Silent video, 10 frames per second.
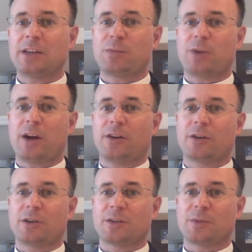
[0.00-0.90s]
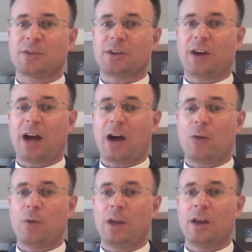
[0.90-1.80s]
prior to Christmas are how
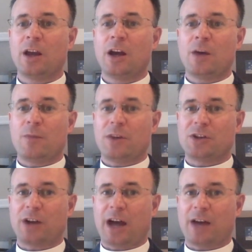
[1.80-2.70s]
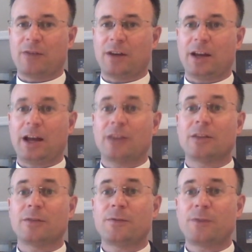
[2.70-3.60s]
we measure Advent. And
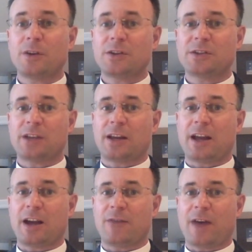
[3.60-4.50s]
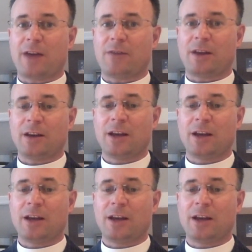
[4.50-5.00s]
the first Sunday of Advent